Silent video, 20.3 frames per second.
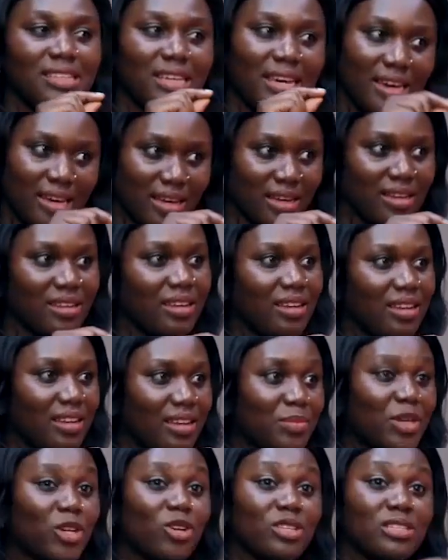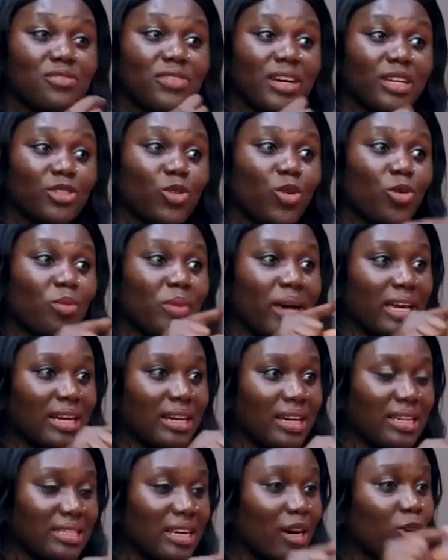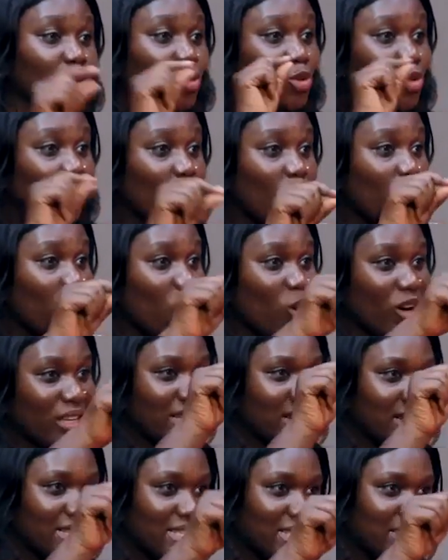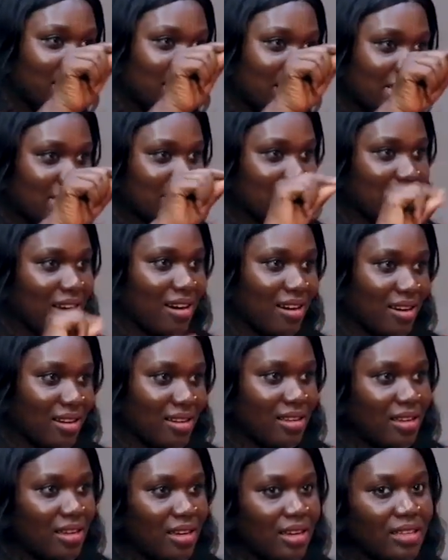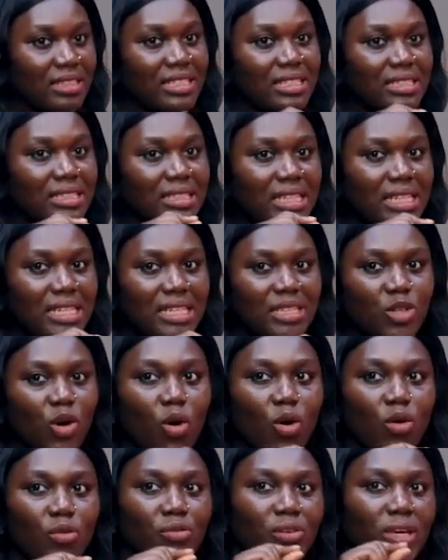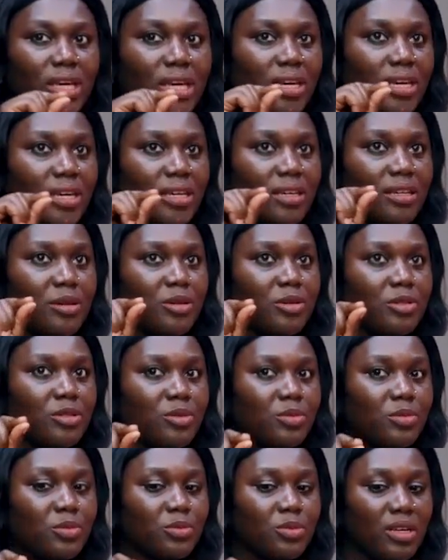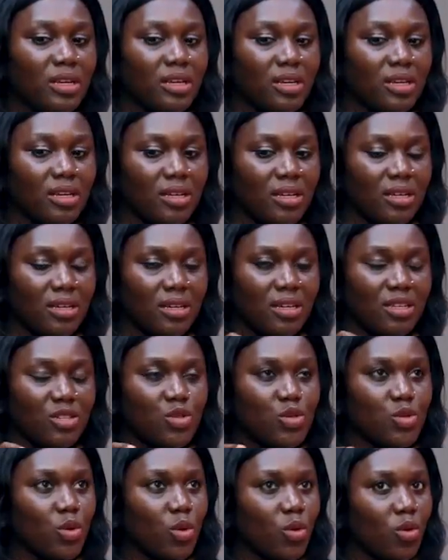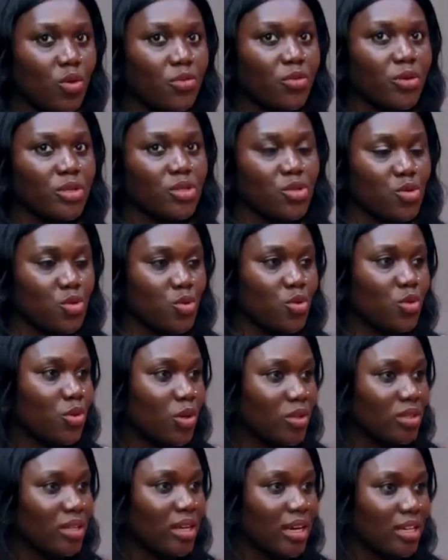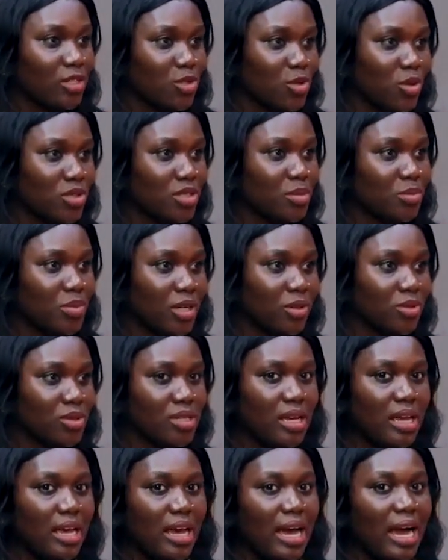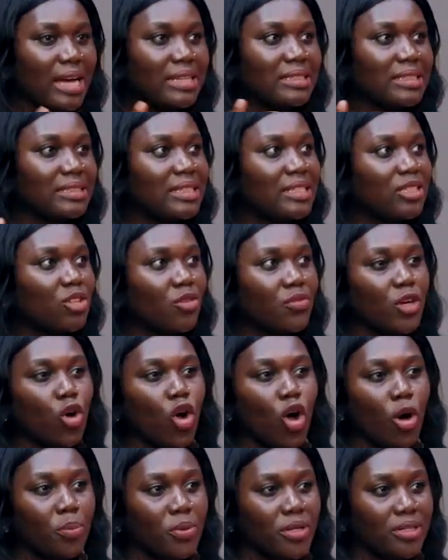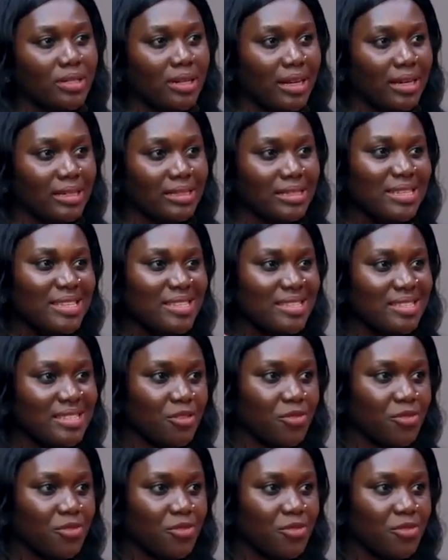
Yeah. Because if I know my client, I'll know what his needs are. The need of a school for the school run that I talked about and the need of a corporate client is